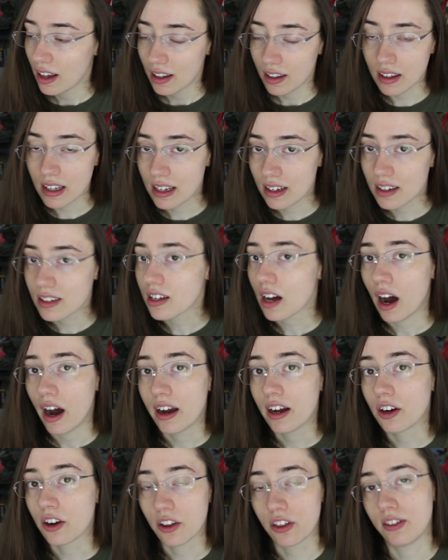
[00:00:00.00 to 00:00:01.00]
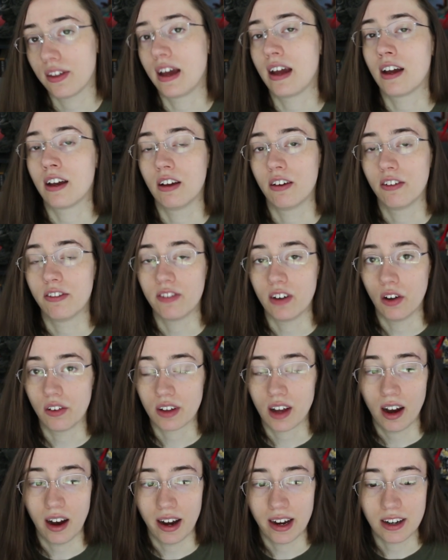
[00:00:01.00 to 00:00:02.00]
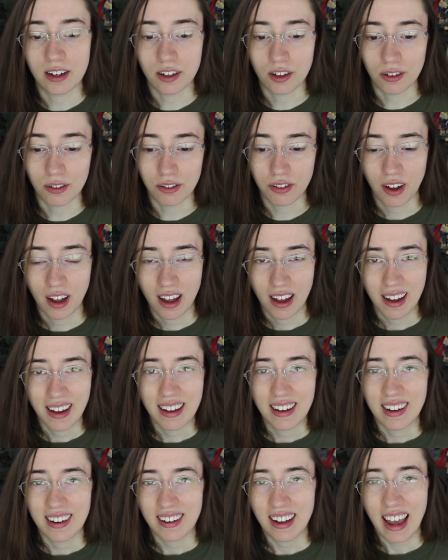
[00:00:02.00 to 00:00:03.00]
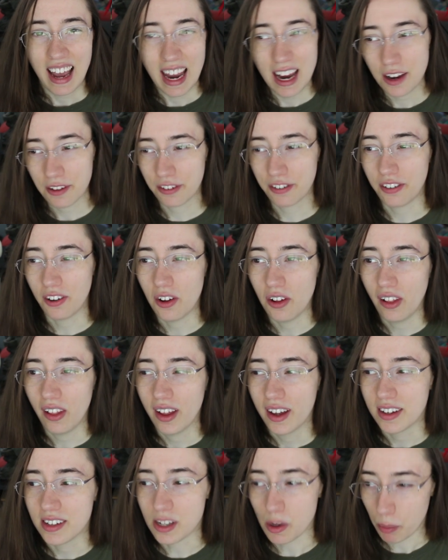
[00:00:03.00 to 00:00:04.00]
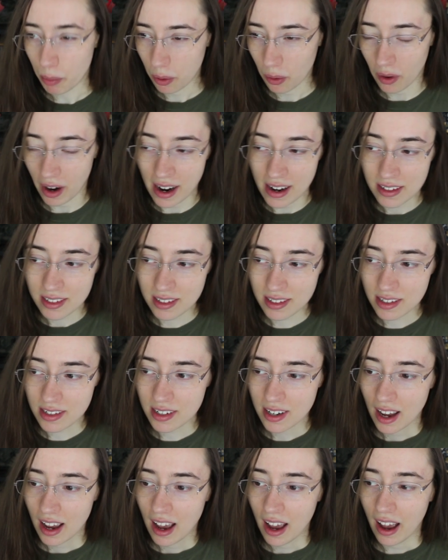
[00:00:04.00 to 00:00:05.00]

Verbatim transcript: The entire thing felt kind of hateful, depressed,